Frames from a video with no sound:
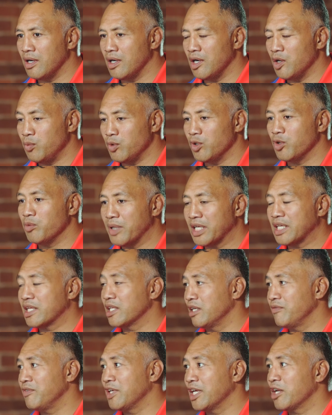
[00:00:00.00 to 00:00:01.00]
I will make
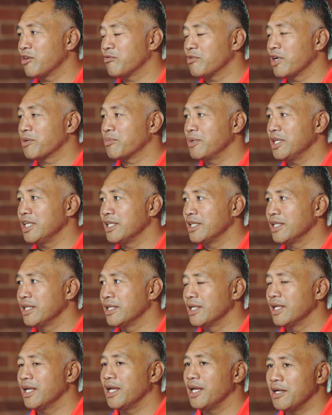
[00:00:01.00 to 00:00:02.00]
a living out of rugby, yeah,
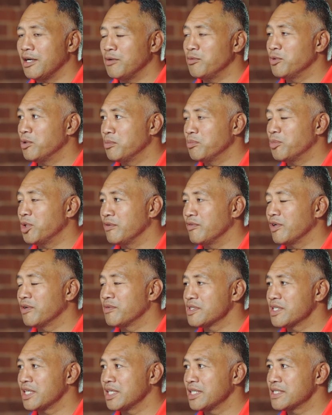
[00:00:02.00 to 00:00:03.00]
and I will move
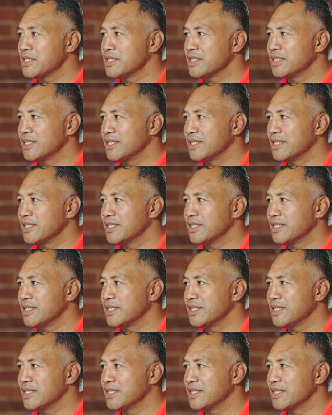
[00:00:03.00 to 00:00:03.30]
overseas.